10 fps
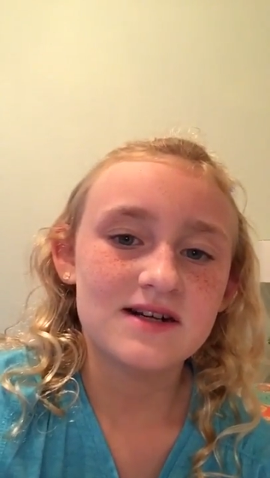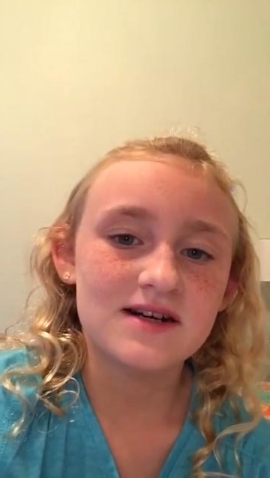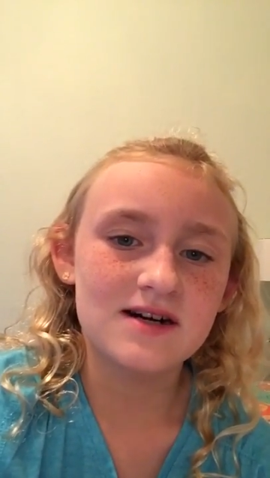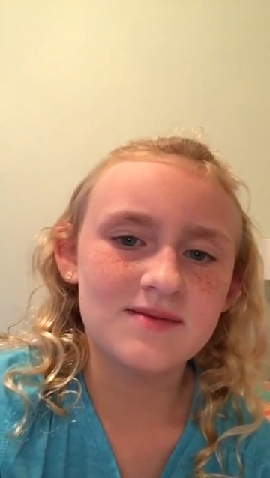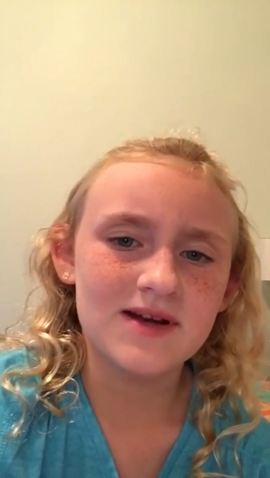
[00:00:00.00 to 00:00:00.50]

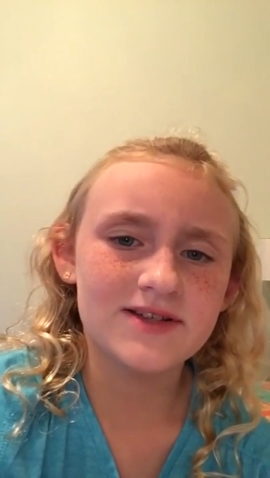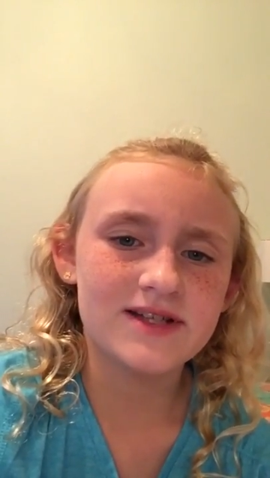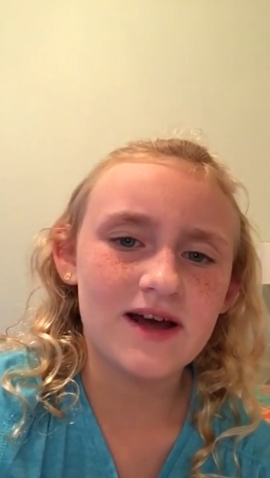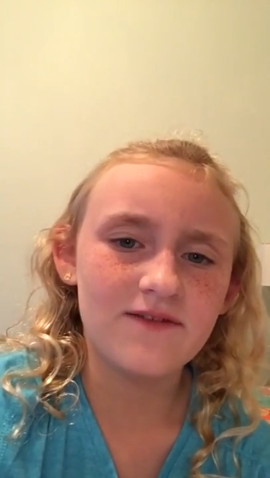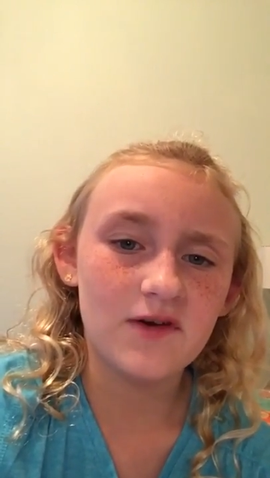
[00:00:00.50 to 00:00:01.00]
I
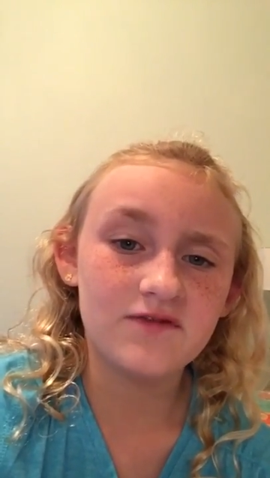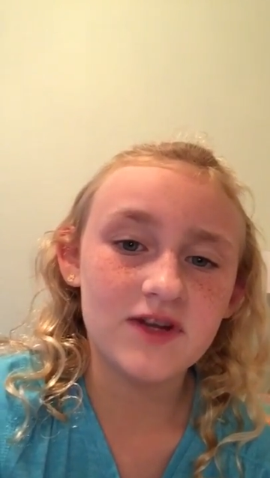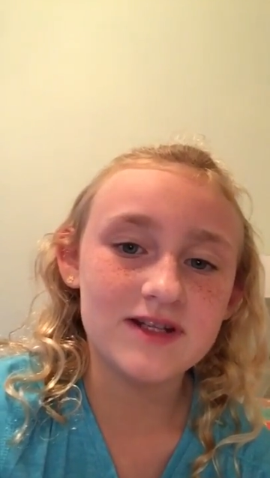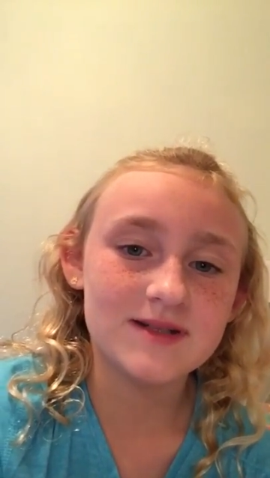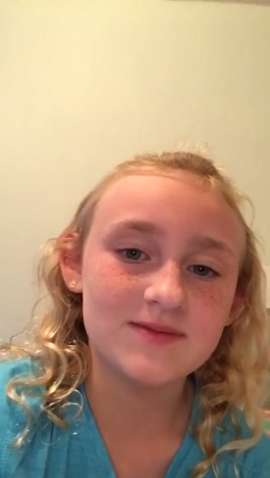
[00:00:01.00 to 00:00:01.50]
used to have
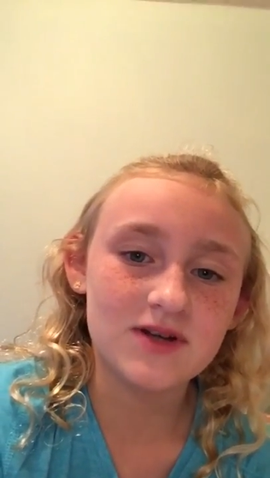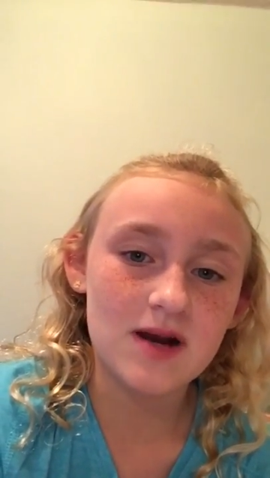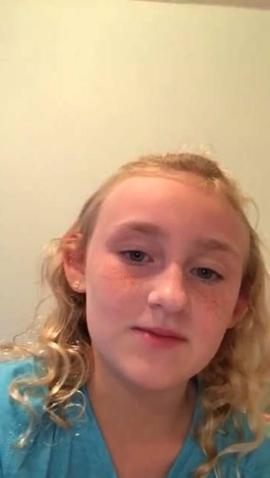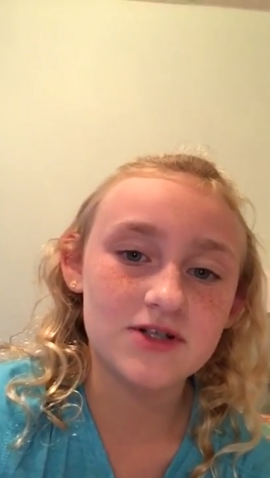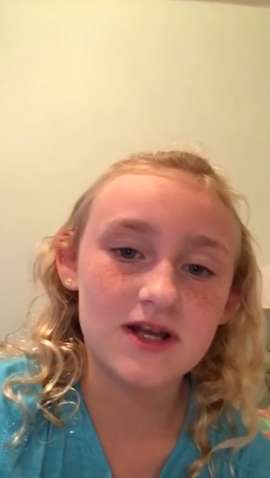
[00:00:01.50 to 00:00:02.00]
15
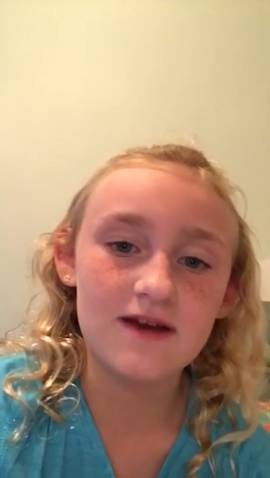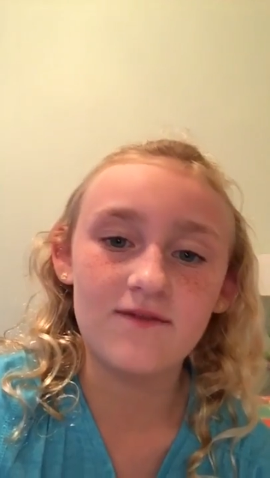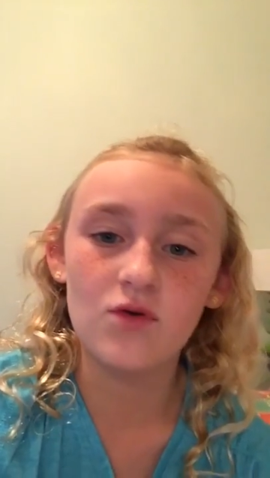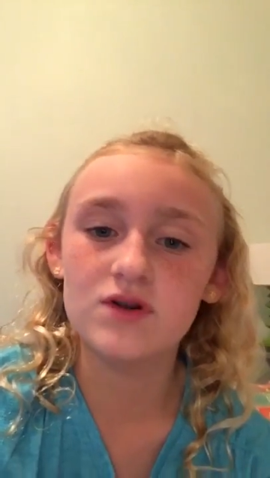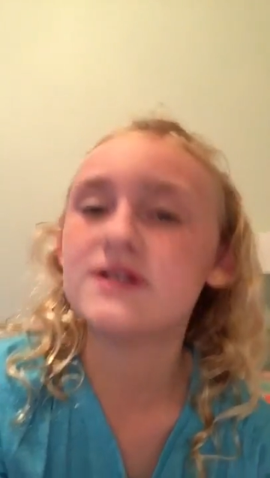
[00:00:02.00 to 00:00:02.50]
subscribers, I
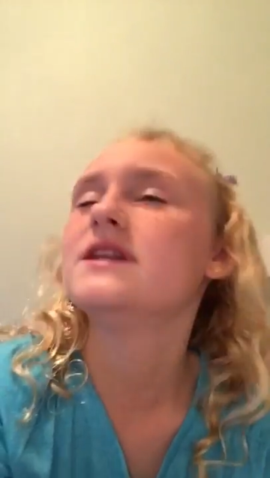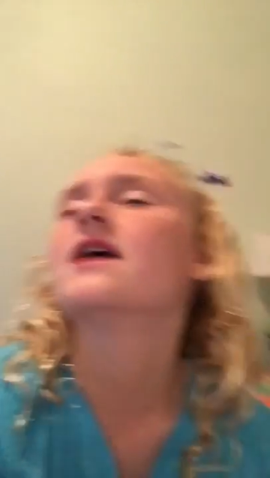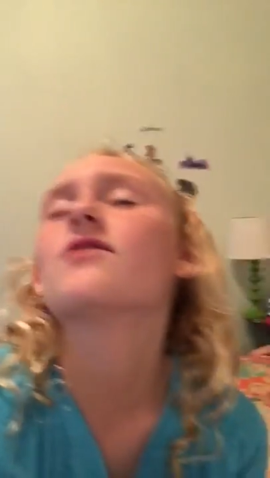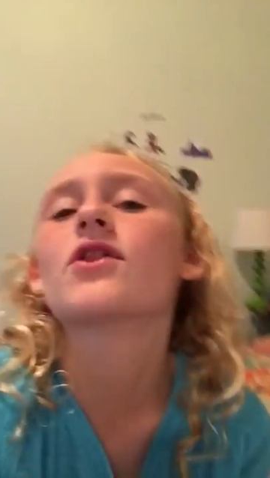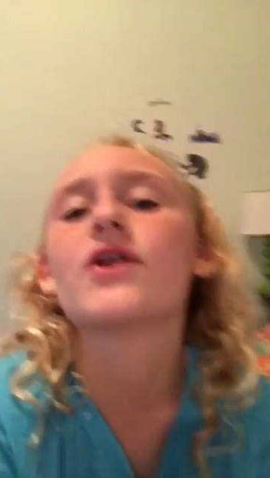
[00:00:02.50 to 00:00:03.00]
have
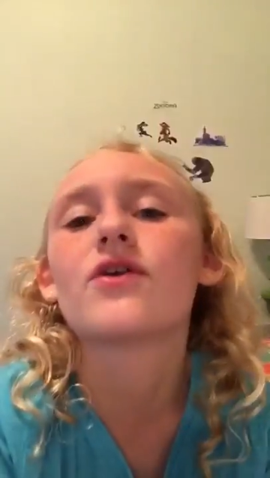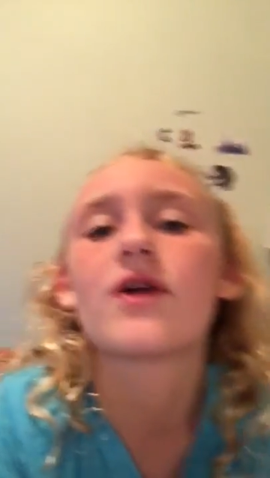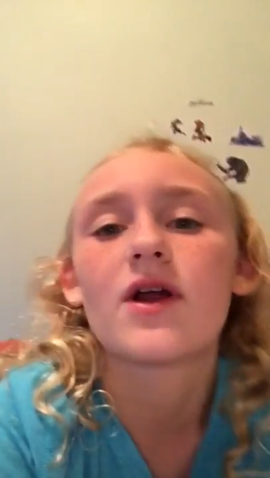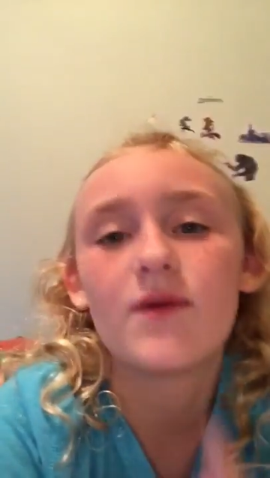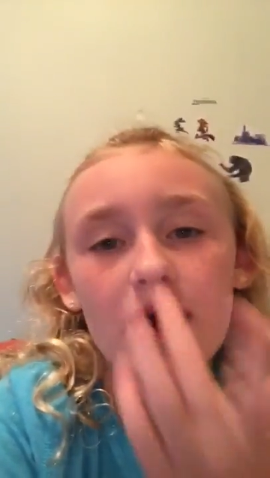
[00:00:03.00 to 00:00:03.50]
14. I really
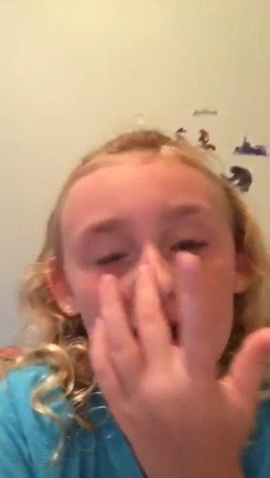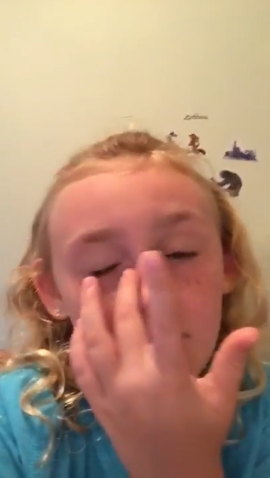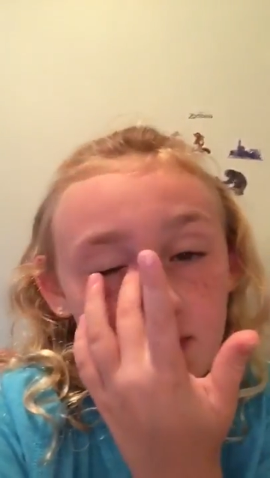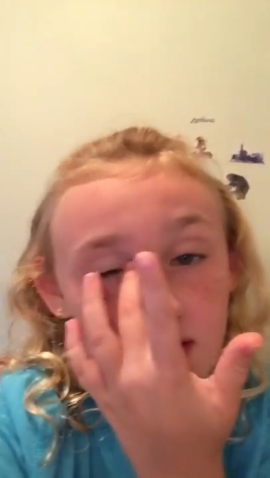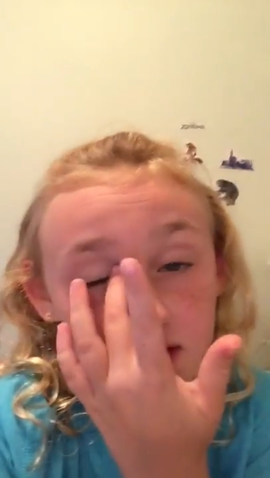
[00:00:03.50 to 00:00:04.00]
don't care right
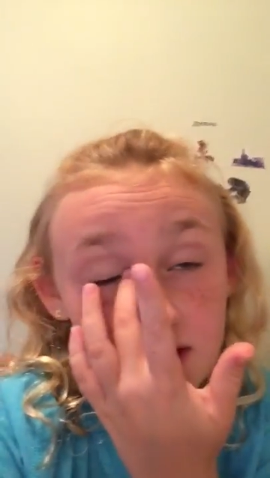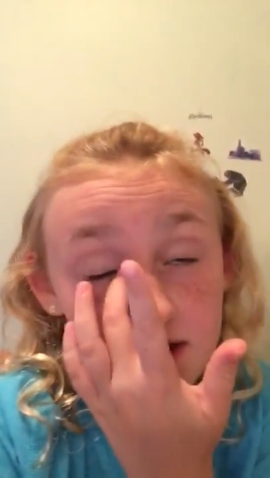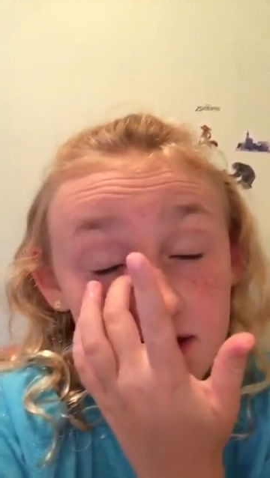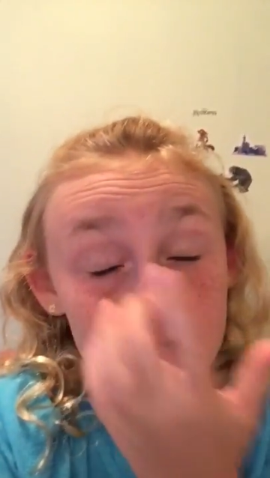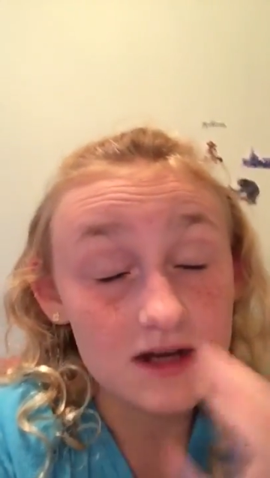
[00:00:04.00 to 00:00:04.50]
now, but
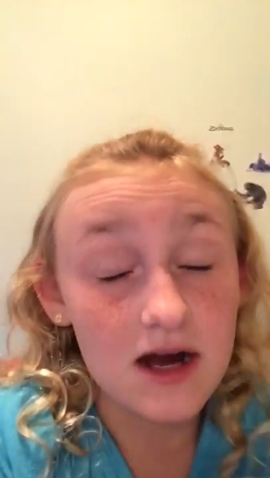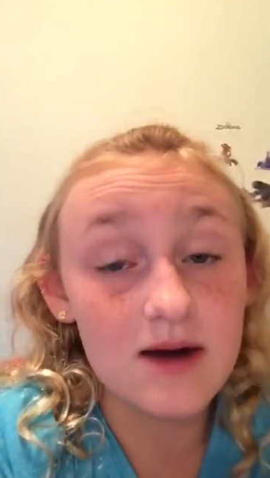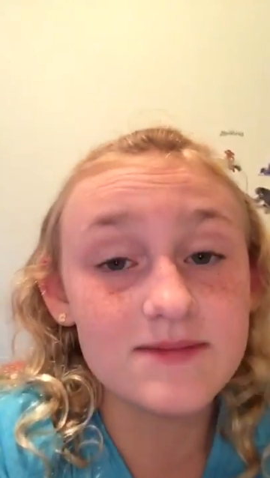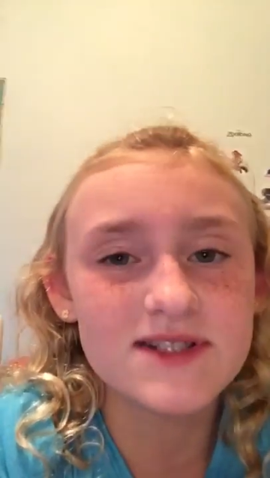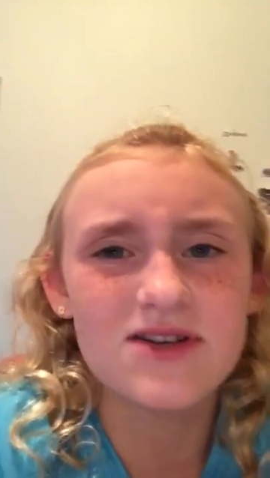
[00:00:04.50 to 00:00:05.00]

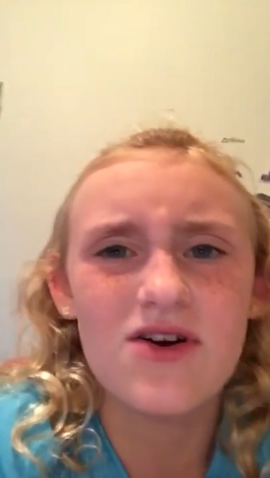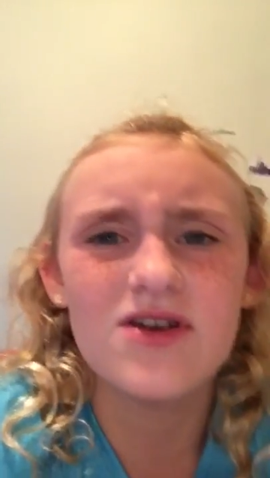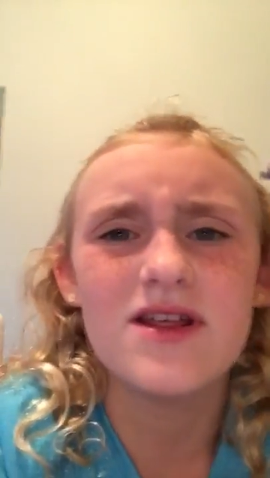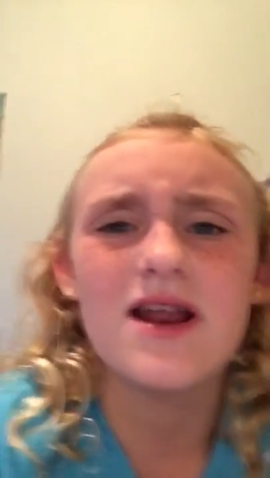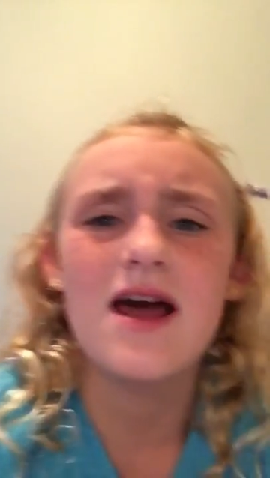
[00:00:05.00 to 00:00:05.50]
I'm
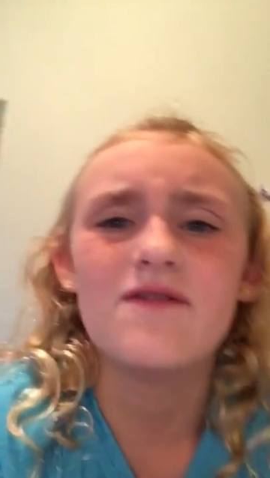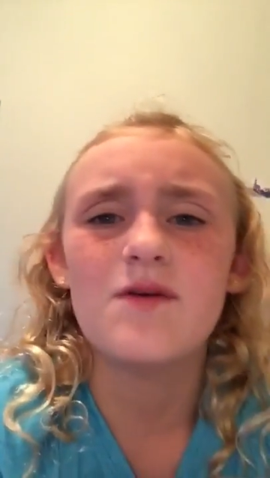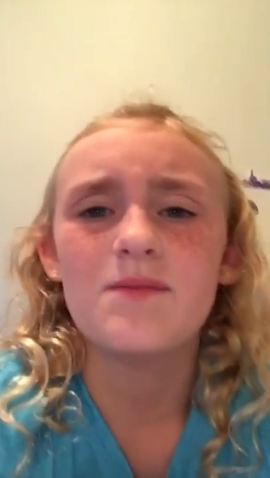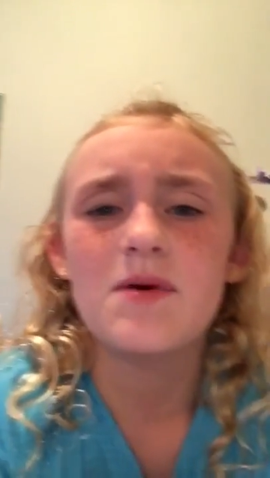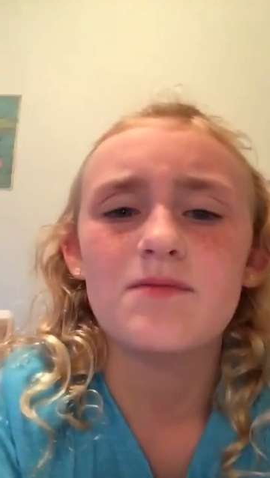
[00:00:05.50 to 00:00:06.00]
sorry that I
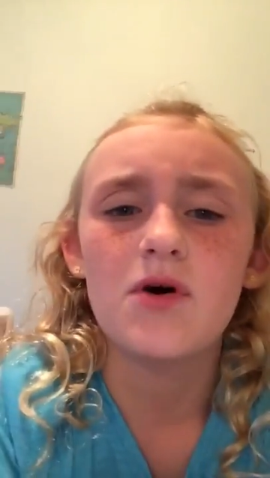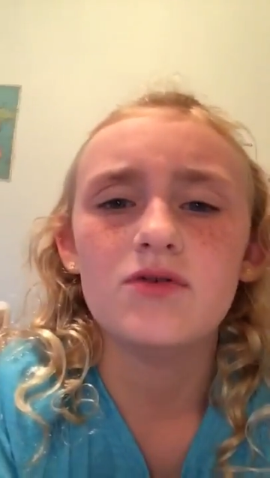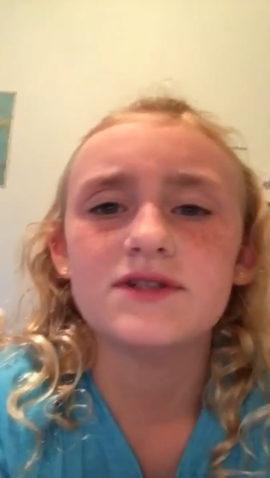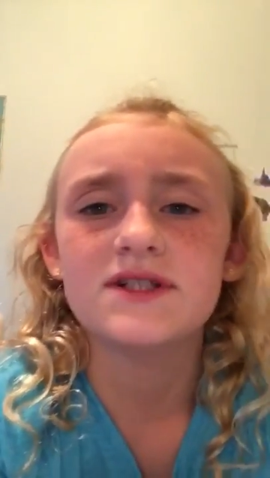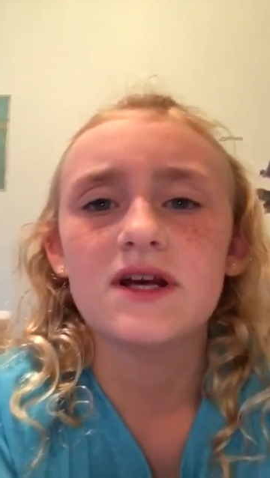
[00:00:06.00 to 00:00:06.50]
haven't been
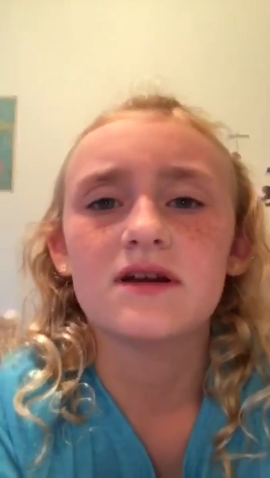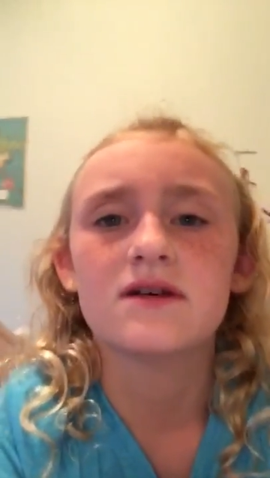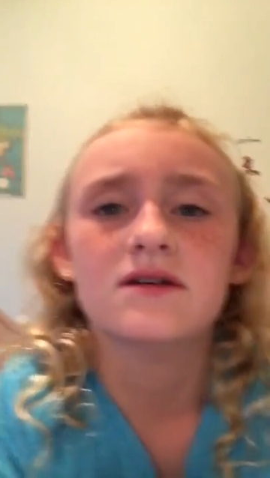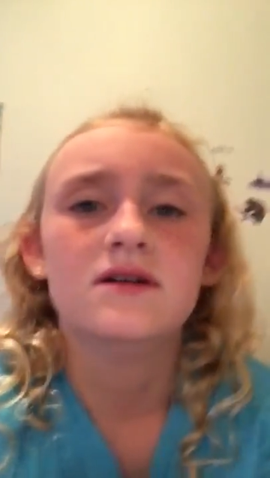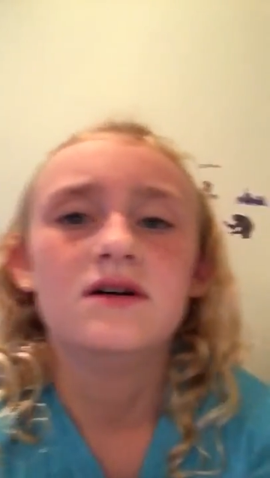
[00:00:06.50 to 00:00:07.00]

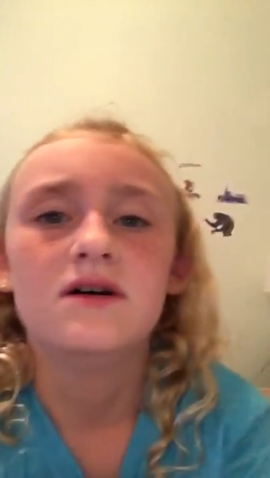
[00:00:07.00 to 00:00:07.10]
posting.